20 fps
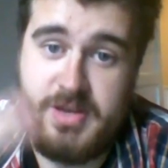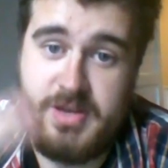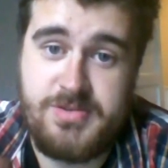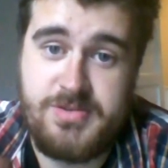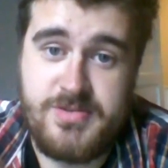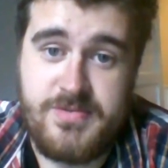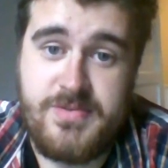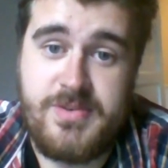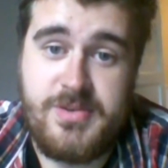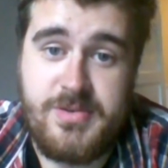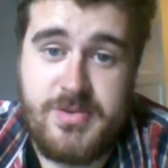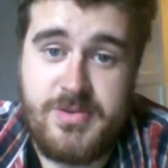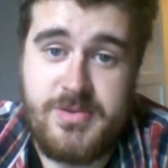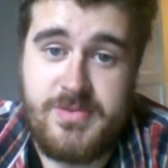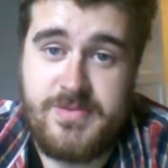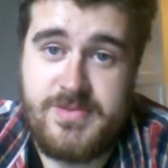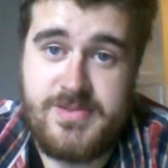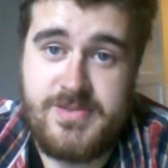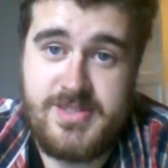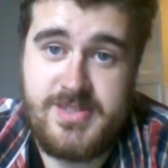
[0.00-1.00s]
those of you
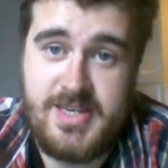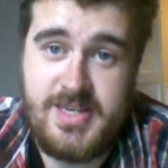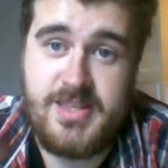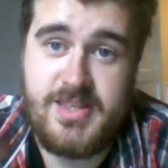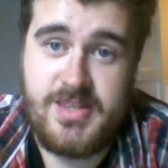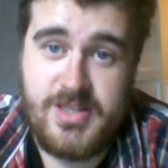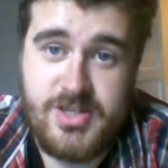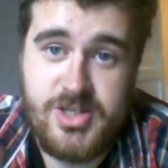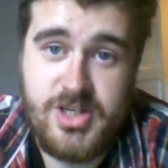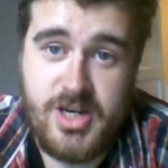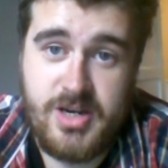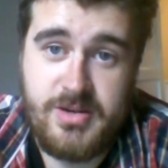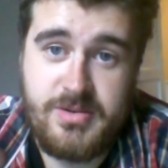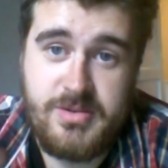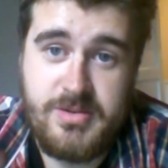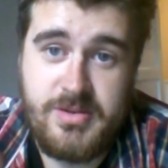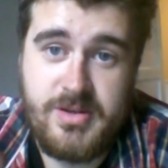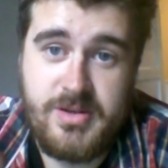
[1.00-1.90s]
who'd seen the show,